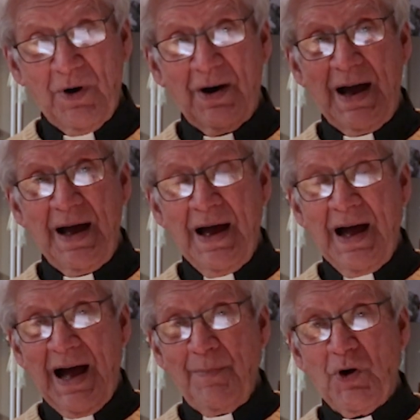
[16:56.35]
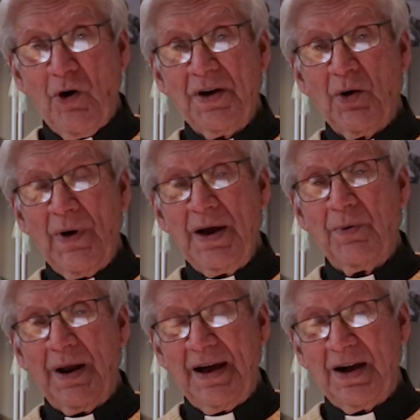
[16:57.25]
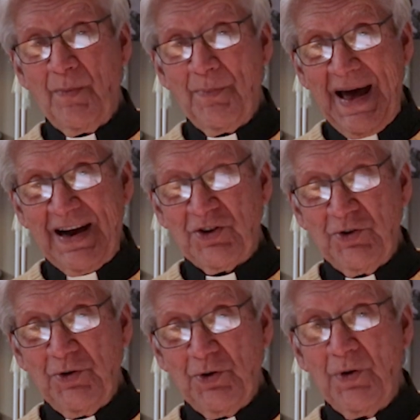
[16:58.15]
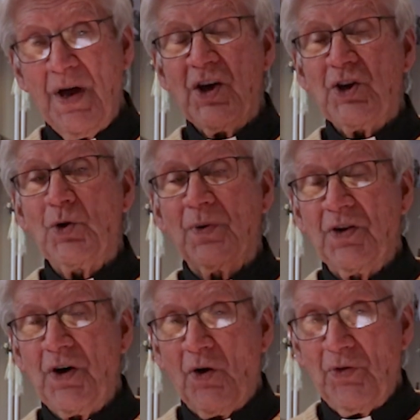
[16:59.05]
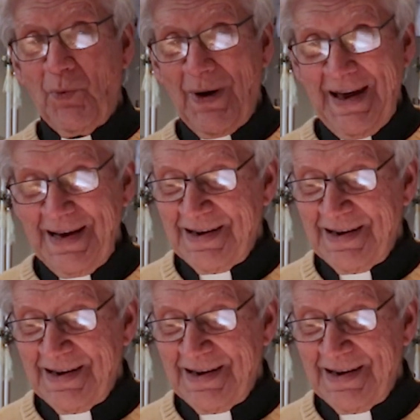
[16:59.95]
"Where I'm going away, when I come back to you, you will know the way."